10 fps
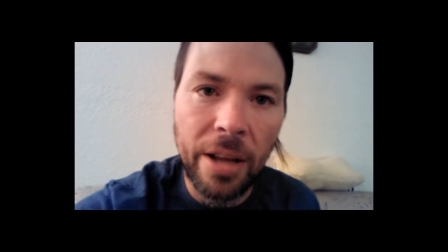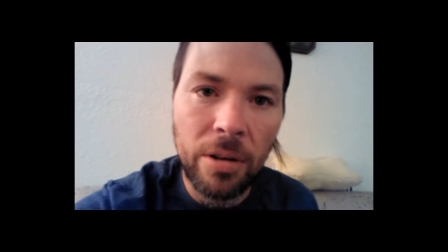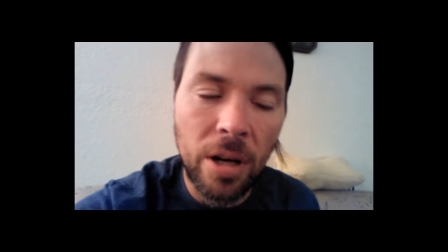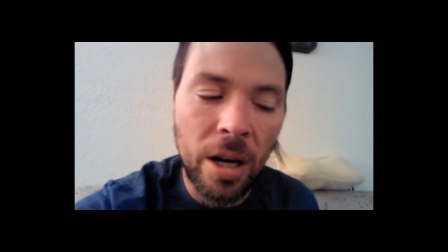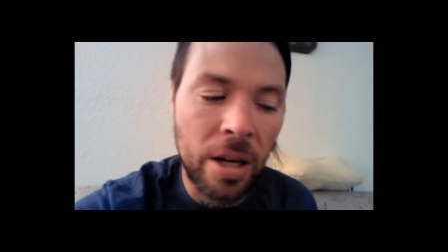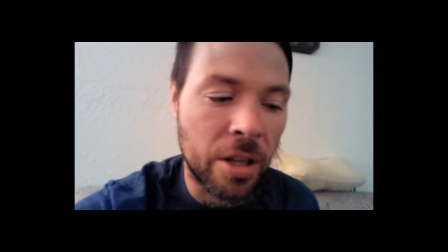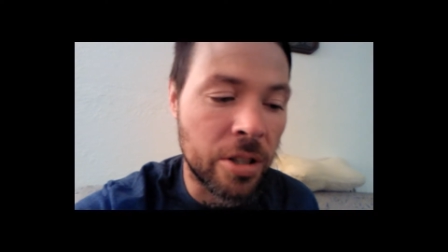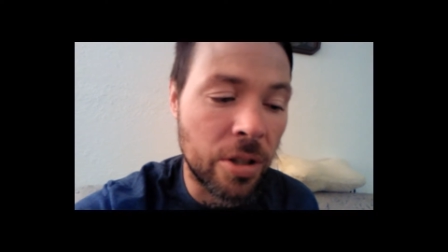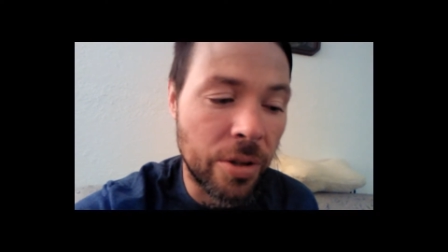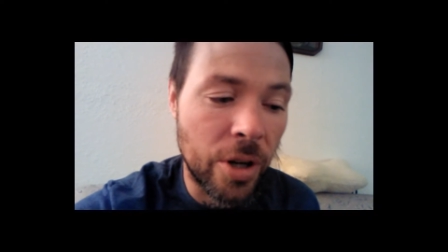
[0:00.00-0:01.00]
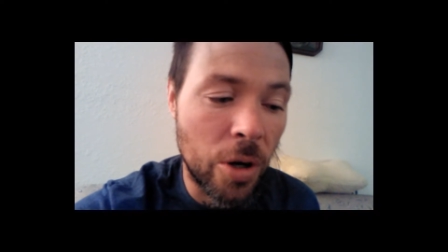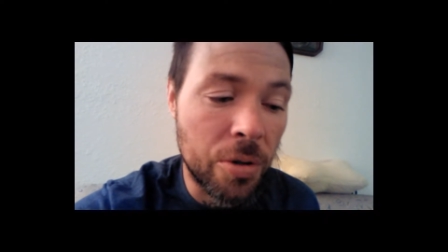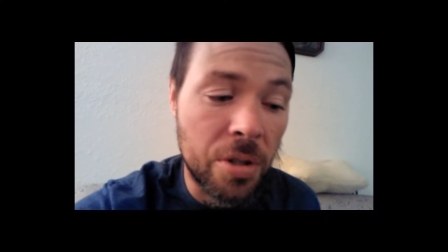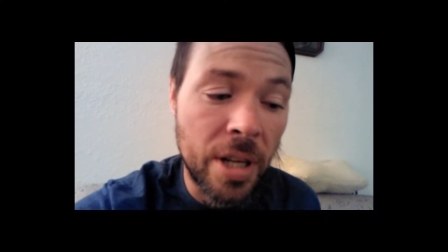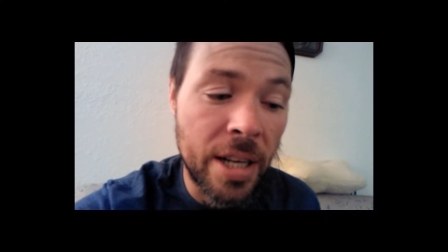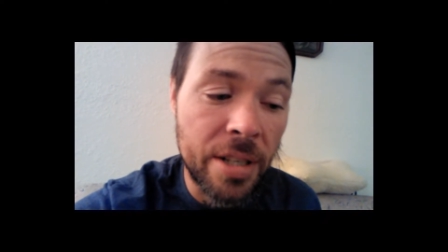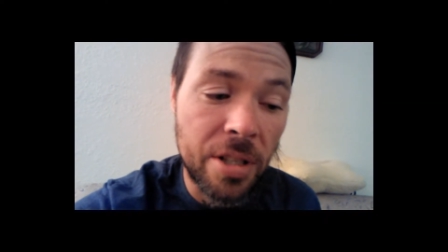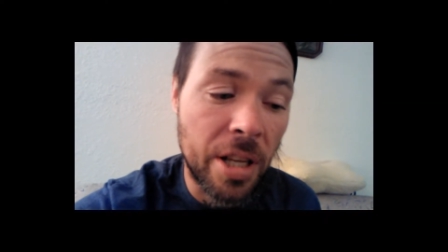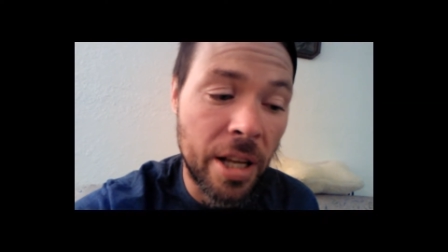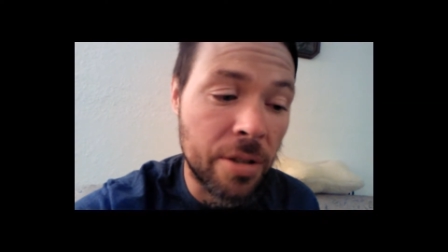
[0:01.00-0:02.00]
Uh, until the host dies, the
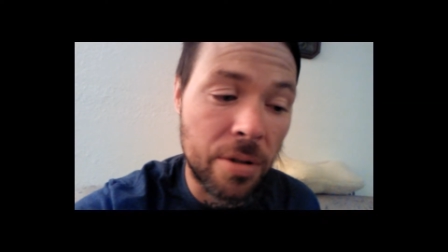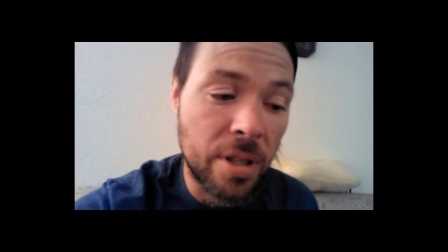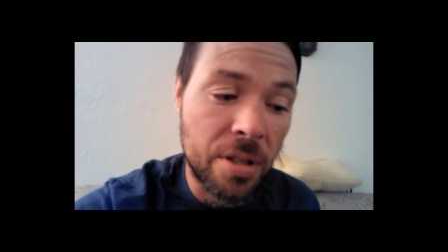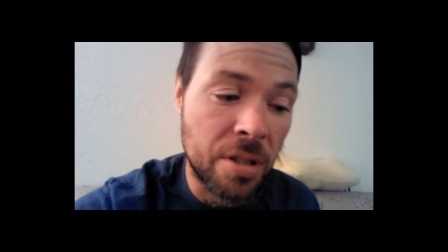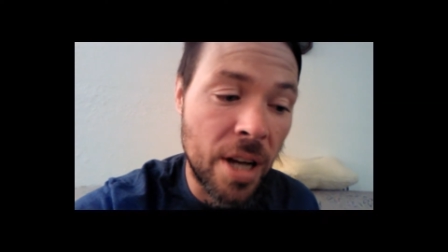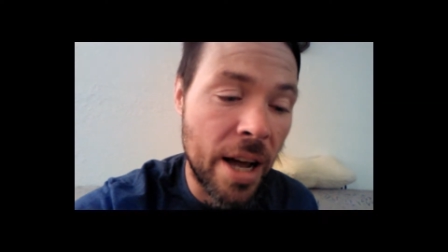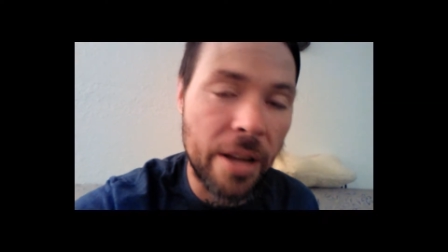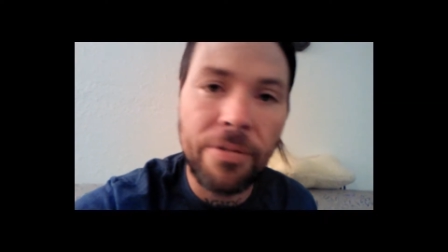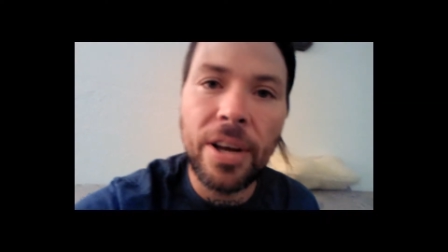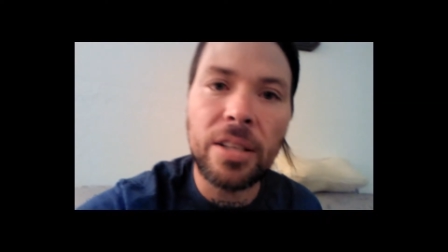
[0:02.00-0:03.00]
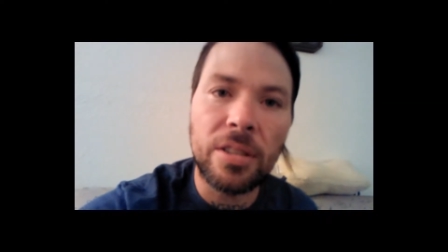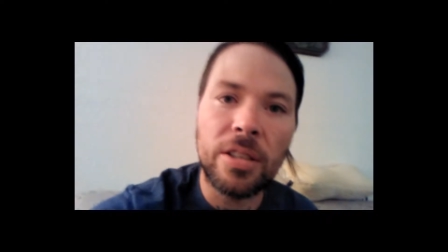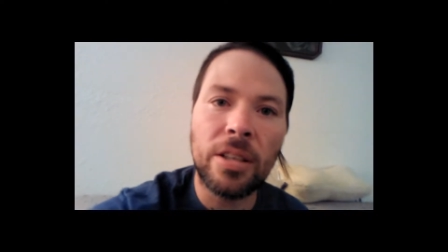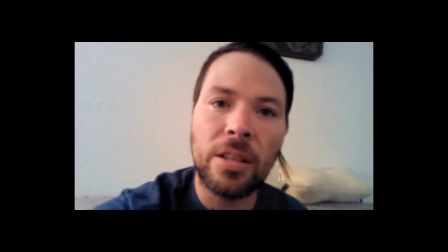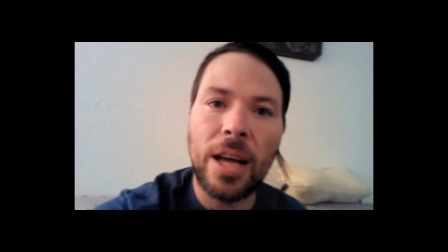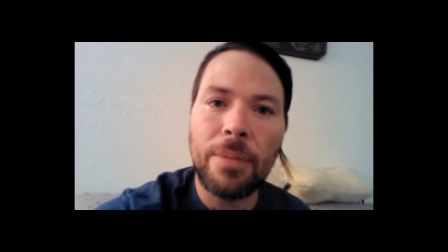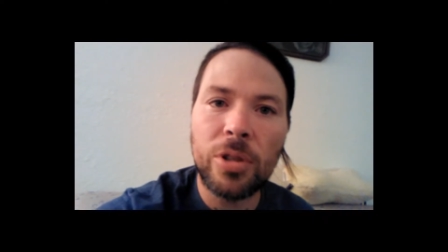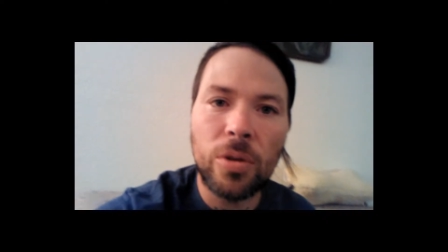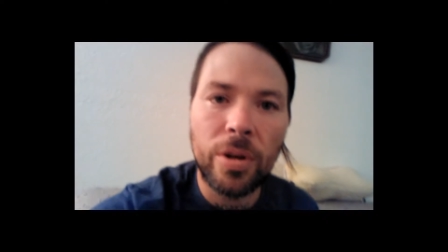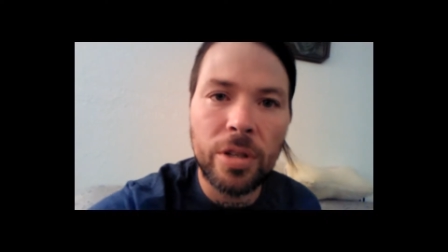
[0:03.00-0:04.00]
cancer doesn't die. In fact, in, in
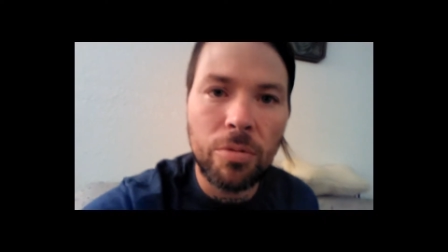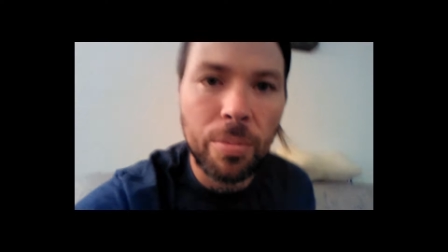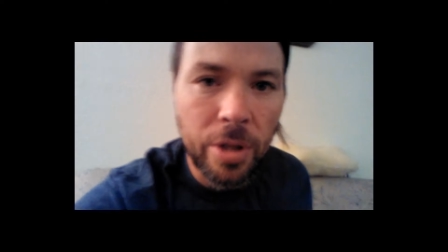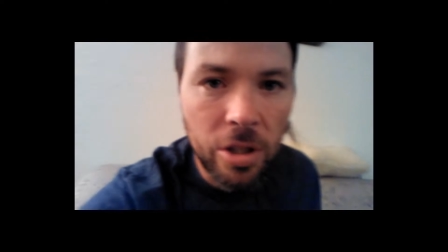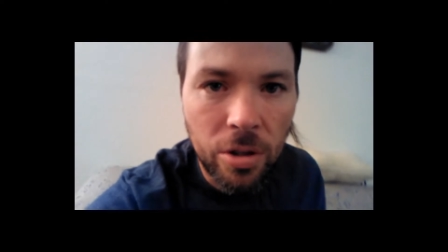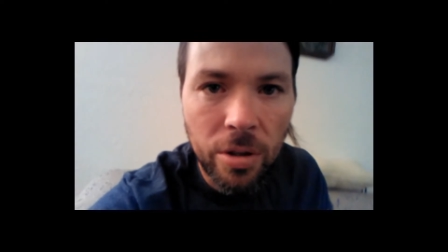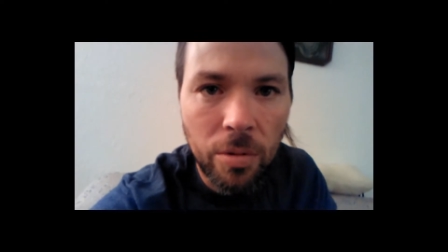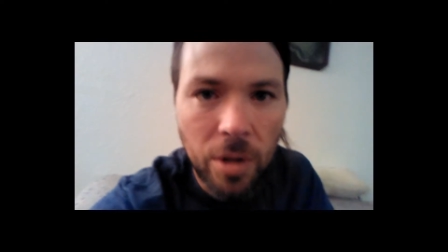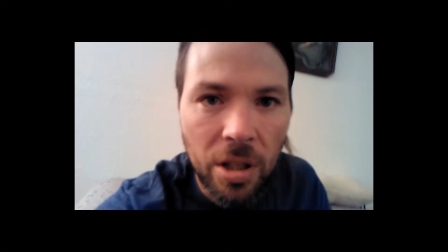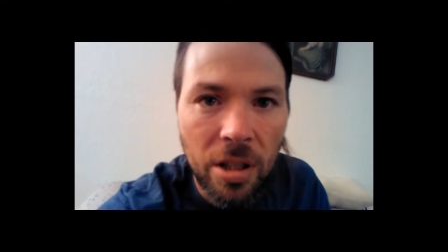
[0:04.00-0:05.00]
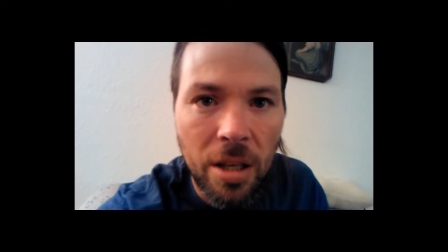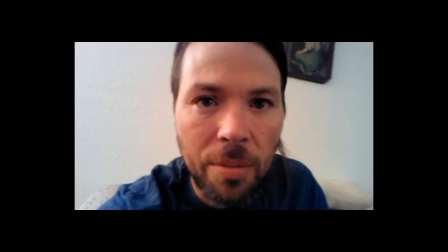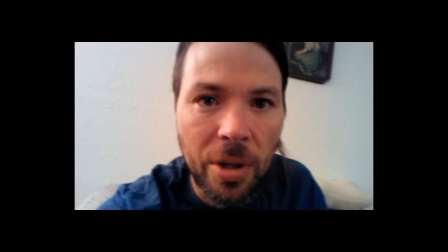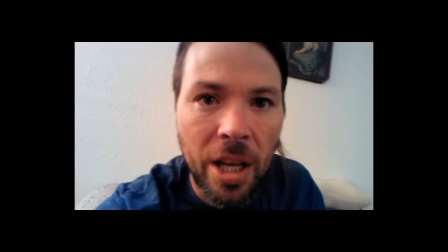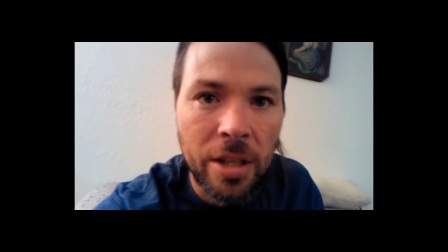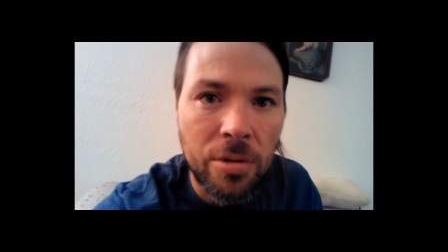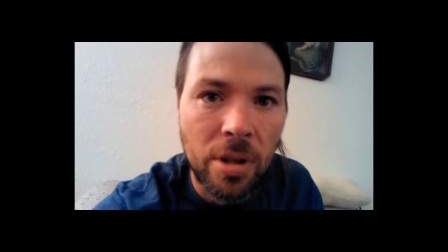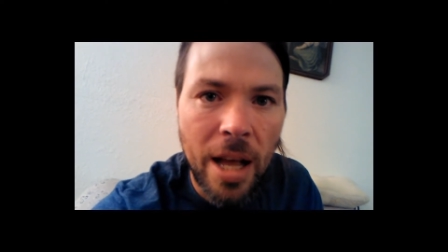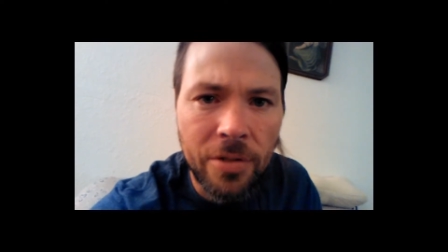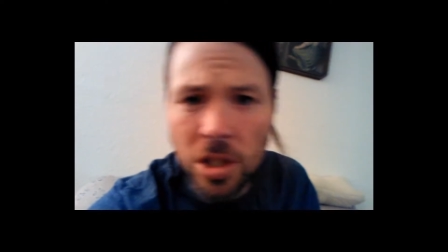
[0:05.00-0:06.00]
laboratories, we're pretty sure that we can keep a cancer
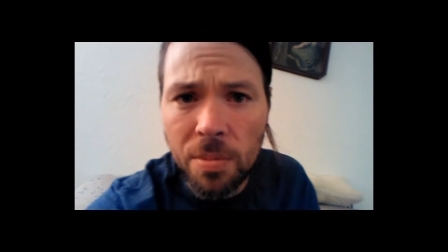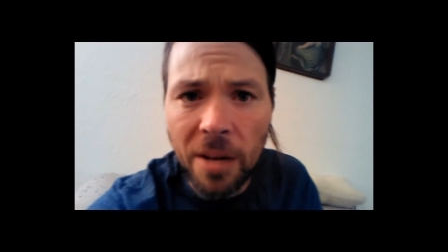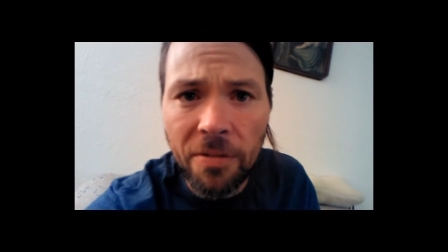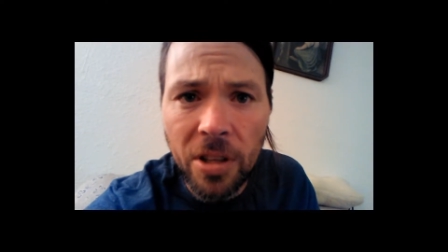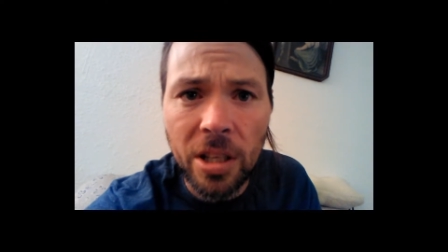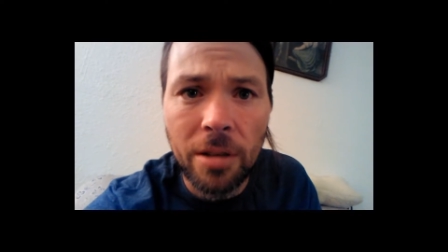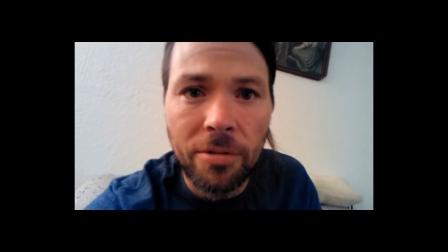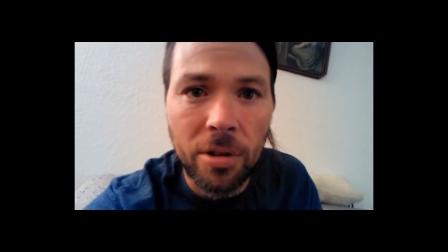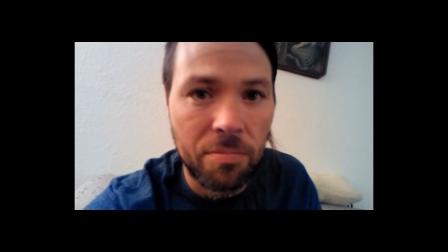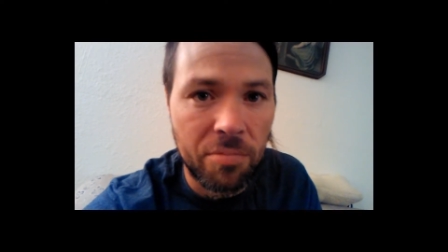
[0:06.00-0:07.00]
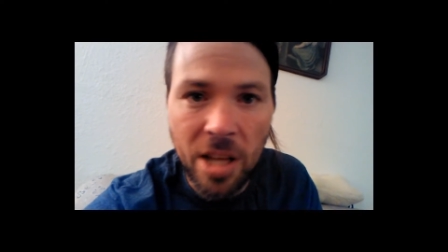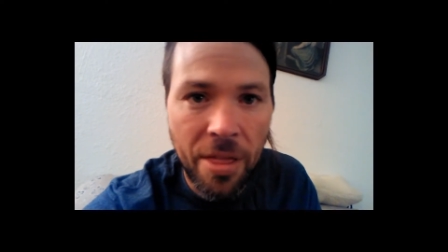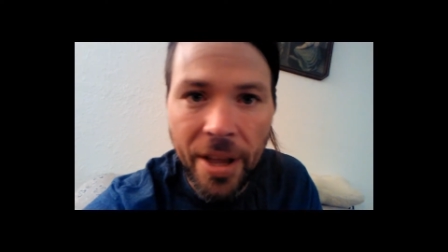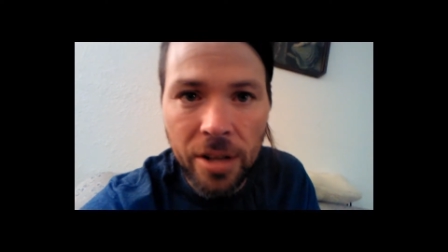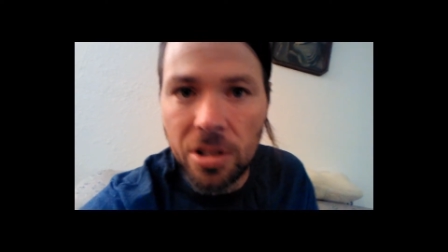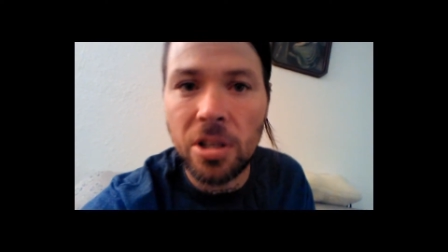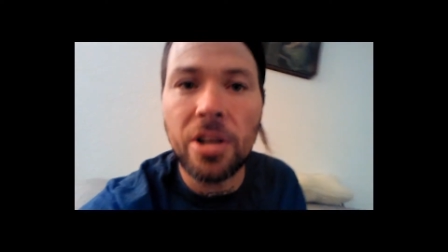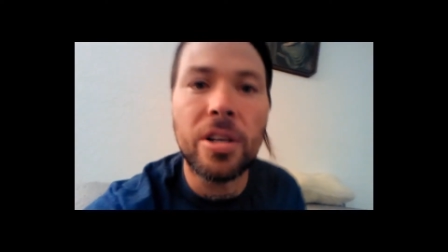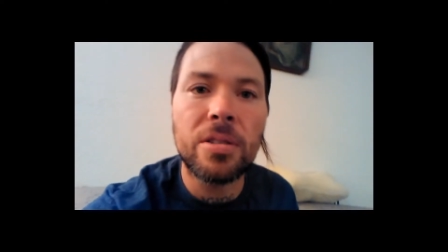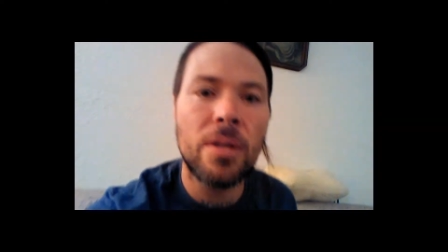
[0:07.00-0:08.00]
alive just by feeding it for ten thousand
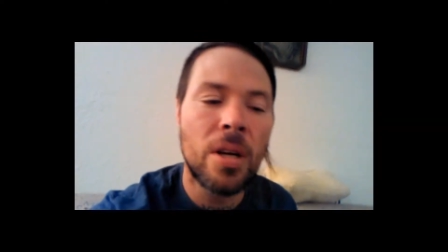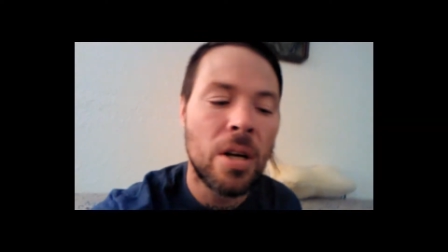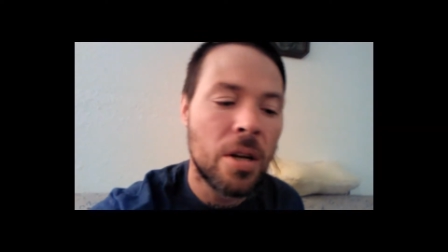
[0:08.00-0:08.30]
years.